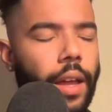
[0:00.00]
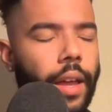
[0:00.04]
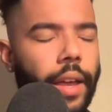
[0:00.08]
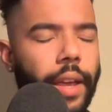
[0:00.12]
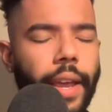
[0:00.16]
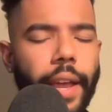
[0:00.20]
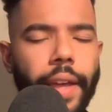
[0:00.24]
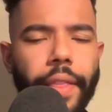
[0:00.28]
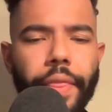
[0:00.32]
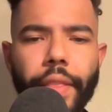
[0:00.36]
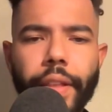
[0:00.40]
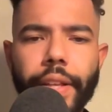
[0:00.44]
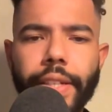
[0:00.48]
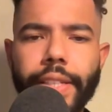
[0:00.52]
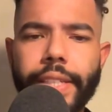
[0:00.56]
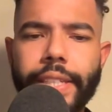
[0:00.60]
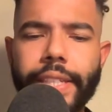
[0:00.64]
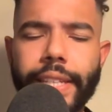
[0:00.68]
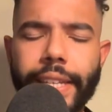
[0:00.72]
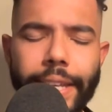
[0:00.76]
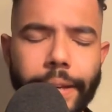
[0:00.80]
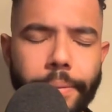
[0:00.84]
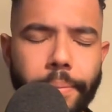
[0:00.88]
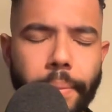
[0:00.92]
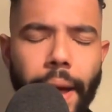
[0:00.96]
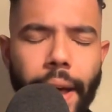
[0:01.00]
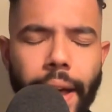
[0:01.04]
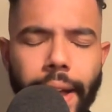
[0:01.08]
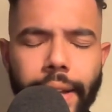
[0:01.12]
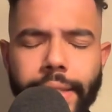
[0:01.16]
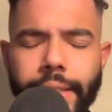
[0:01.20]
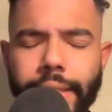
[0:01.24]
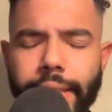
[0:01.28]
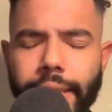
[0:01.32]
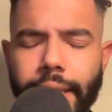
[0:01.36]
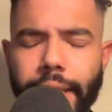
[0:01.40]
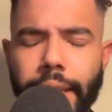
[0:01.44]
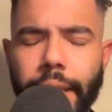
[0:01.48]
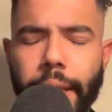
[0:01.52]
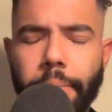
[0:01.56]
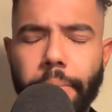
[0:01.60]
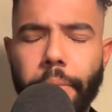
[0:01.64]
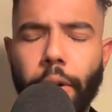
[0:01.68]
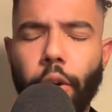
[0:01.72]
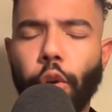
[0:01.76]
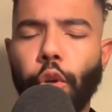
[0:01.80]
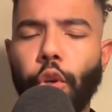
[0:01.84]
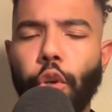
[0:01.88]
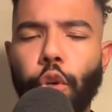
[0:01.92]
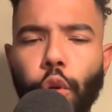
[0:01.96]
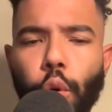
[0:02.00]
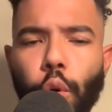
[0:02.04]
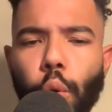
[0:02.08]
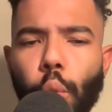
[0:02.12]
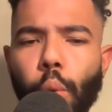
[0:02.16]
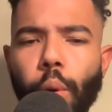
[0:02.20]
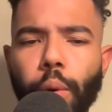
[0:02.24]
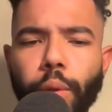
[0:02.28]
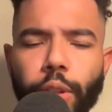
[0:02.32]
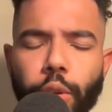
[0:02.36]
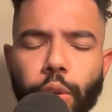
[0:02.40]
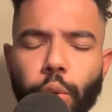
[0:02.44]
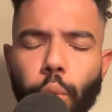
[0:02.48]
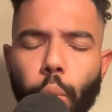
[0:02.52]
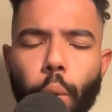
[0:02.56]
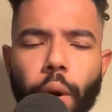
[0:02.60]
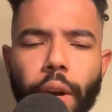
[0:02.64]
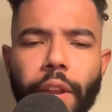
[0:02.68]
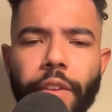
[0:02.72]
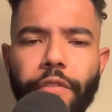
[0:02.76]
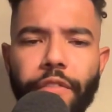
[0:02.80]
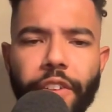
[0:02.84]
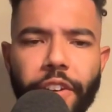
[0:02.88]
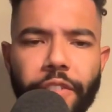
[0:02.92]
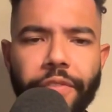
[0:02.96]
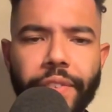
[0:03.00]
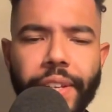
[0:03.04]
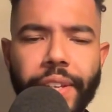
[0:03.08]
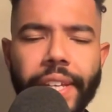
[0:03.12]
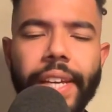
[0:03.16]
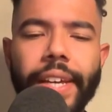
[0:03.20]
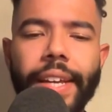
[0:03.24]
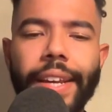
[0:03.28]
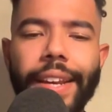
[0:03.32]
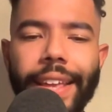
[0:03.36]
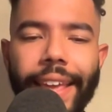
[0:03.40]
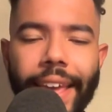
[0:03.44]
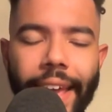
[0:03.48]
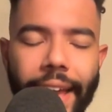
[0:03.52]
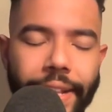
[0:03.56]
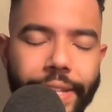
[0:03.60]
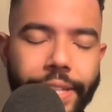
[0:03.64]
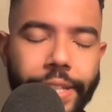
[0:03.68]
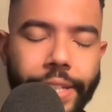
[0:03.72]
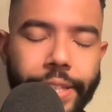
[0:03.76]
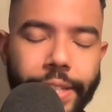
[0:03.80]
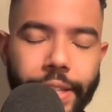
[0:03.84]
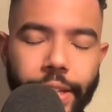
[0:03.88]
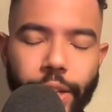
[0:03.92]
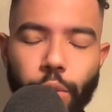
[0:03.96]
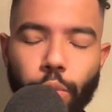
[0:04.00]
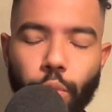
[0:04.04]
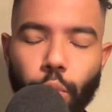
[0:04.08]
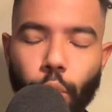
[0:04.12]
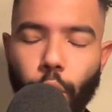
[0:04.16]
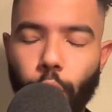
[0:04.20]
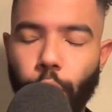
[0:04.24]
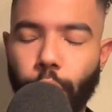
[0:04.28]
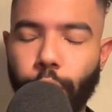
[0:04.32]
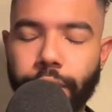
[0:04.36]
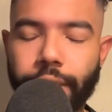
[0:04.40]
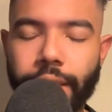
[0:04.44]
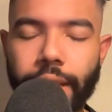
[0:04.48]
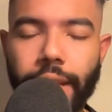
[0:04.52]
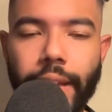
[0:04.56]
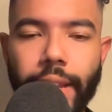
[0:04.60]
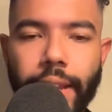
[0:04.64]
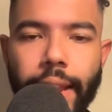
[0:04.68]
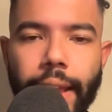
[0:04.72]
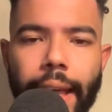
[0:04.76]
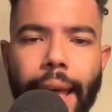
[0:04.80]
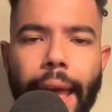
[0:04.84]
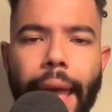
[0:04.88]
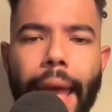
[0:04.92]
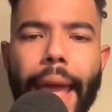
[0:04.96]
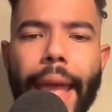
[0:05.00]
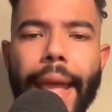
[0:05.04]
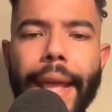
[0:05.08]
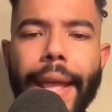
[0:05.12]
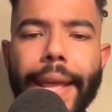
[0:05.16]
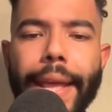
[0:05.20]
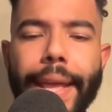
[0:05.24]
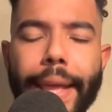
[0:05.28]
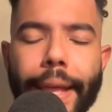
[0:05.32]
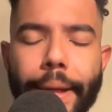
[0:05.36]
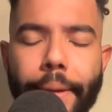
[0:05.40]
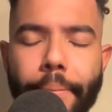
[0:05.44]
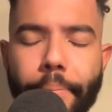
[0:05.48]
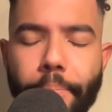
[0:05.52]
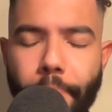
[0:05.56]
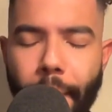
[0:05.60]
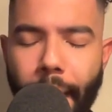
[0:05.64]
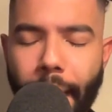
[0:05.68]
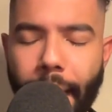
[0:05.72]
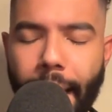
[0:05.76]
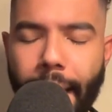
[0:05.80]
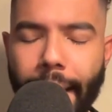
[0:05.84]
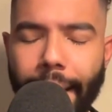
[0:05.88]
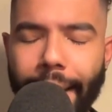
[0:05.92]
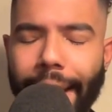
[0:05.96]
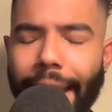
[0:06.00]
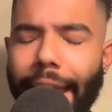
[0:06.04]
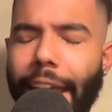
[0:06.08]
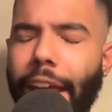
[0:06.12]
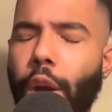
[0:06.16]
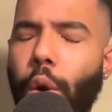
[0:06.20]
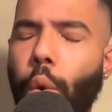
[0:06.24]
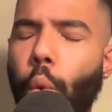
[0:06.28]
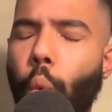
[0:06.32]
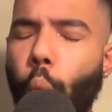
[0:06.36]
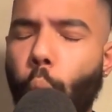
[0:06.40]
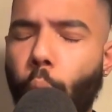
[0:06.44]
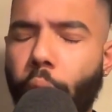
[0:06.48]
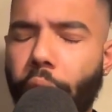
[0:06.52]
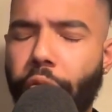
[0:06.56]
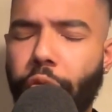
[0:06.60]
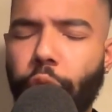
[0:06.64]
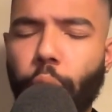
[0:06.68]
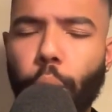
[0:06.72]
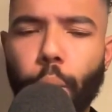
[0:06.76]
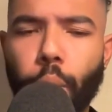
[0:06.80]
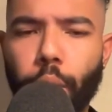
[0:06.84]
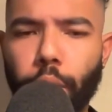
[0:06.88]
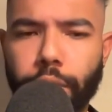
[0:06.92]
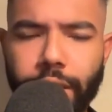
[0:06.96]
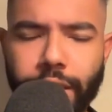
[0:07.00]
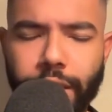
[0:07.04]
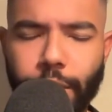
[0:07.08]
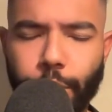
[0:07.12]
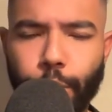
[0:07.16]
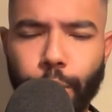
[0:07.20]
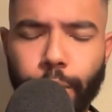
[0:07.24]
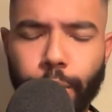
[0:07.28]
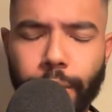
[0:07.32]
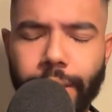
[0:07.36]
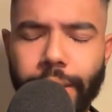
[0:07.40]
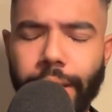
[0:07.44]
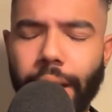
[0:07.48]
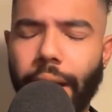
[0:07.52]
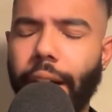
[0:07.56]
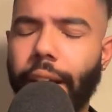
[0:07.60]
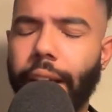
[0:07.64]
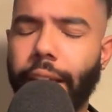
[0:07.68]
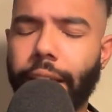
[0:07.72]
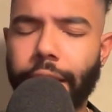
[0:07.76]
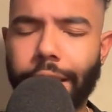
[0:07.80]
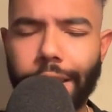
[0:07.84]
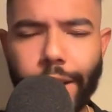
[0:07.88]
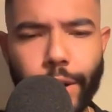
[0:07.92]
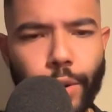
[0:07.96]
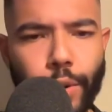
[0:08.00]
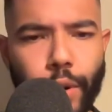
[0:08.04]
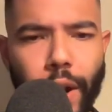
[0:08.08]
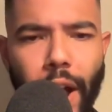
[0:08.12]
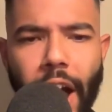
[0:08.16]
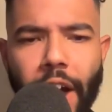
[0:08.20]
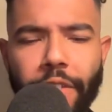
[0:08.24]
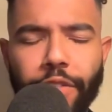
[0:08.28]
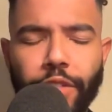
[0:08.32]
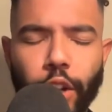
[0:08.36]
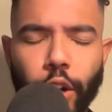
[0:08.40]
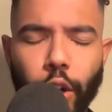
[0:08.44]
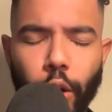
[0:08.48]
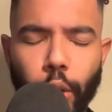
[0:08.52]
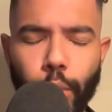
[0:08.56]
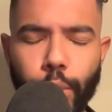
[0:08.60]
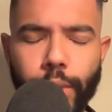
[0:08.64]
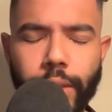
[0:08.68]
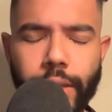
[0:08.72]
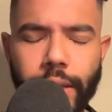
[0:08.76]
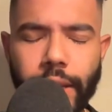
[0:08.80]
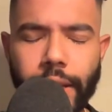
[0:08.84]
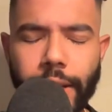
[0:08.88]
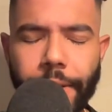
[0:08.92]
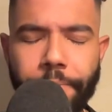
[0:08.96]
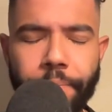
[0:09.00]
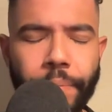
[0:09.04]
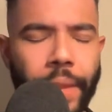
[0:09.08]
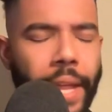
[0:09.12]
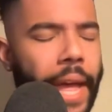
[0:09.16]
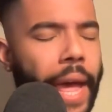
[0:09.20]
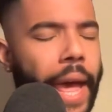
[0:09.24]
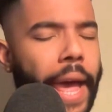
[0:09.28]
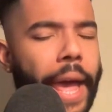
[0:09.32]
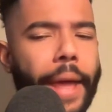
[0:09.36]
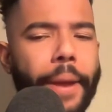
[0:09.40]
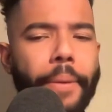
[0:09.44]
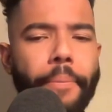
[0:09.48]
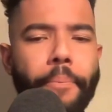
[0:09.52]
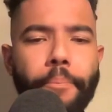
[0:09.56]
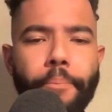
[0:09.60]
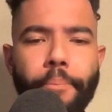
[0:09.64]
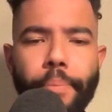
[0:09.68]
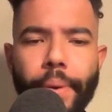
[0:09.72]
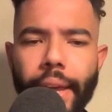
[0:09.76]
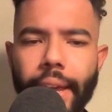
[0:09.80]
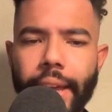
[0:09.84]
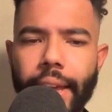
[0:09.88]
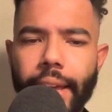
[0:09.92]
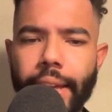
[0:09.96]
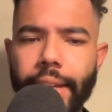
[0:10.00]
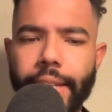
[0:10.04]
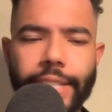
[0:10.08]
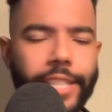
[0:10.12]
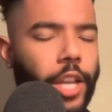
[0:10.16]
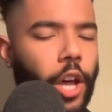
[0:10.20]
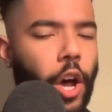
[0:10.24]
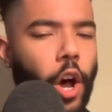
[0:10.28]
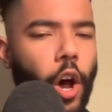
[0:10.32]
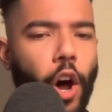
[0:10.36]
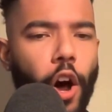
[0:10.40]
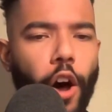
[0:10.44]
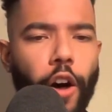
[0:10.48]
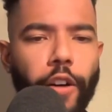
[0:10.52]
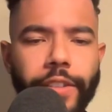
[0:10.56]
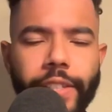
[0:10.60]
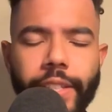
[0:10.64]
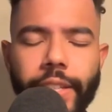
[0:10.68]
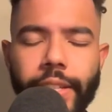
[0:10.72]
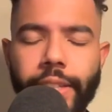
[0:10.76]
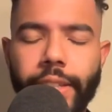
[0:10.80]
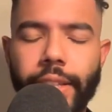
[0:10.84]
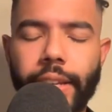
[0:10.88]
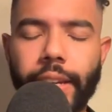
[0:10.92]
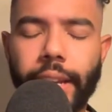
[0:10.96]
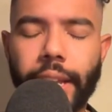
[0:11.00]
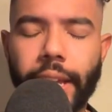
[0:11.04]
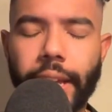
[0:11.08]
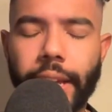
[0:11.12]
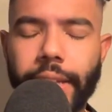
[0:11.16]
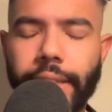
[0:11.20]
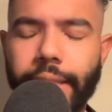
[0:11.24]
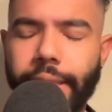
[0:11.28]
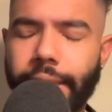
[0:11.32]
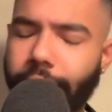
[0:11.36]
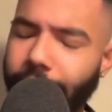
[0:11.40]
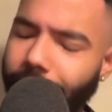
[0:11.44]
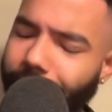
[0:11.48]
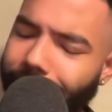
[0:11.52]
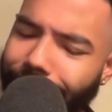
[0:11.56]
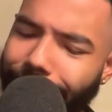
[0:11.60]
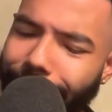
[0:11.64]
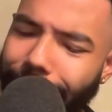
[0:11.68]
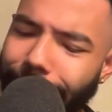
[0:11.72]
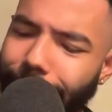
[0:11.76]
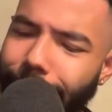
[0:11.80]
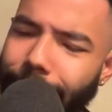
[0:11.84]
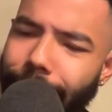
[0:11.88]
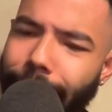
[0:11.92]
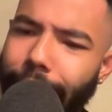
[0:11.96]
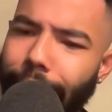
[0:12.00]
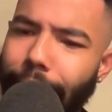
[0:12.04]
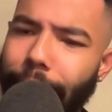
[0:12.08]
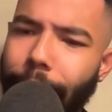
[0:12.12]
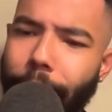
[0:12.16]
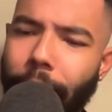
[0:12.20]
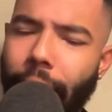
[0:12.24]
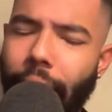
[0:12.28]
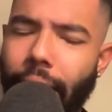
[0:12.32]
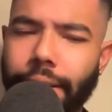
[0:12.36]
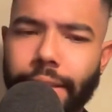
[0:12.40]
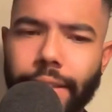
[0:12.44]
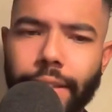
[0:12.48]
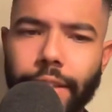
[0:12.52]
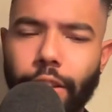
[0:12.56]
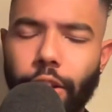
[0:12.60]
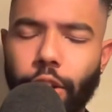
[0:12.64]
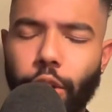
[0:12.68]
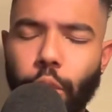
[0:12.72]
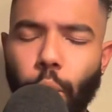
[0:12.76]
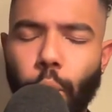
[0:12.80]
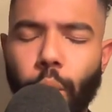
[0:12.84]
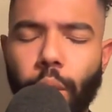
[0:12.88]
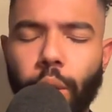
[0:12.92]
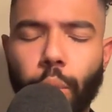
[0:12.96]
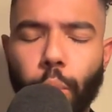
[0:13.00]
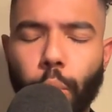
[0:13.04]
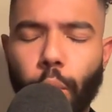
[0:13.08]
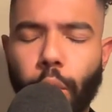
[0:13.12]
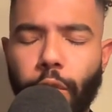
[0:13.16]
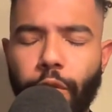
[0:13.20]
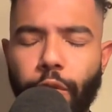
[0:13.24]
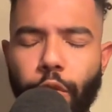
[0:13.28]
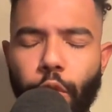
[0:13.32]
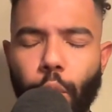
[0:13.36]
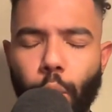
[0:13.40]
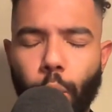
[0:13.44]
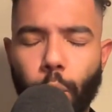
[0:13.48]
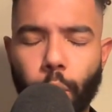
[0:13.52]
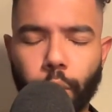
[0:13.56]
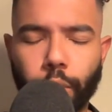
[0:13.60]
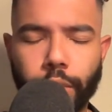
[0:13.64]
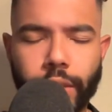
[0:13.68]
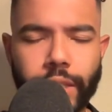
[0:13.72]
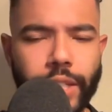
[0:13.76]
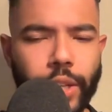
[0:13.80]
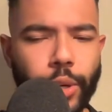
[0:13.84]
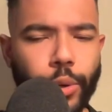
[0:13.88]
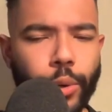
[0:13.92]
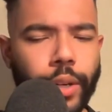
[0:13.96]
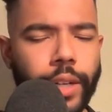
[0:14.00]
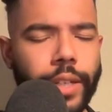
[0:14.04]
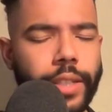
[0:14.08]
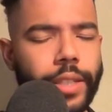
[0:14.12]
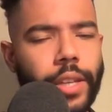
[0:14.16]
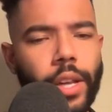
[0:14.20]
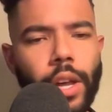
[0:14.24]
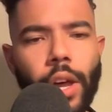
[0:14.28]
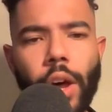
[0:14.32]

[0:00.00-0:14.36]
Can this D-backs team do what the 2015 Kansas City Royals did and get back and win the World Series a year after losing it? And biggest offseason needs to get the D-backs to the 2024 World Series,